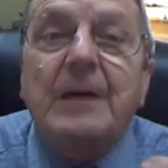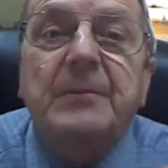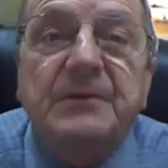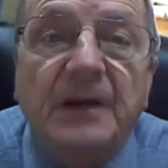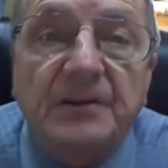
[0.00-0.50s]

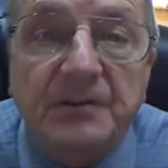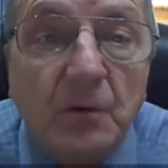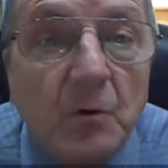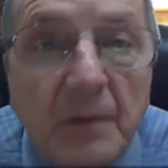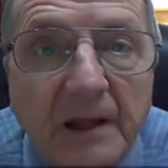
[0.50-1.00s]
appetite
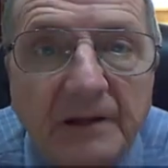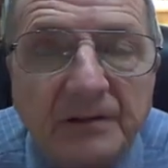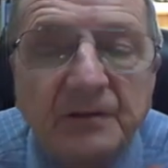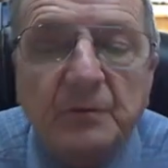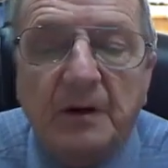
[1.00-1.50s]
to say, oh
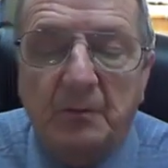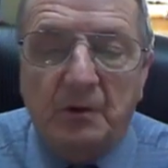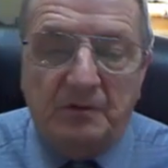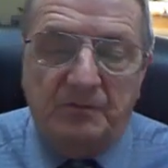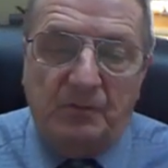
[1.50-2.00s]
man, this is what
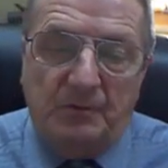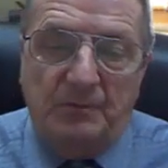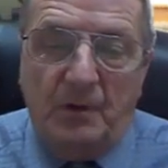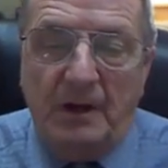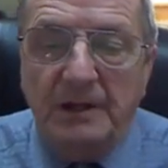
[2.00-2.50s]
I'm looking
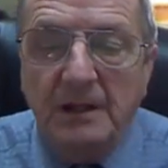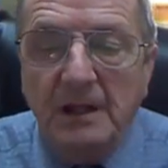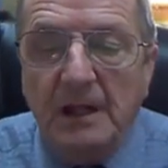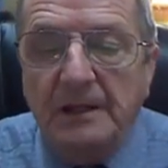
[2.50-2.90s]
for. All right.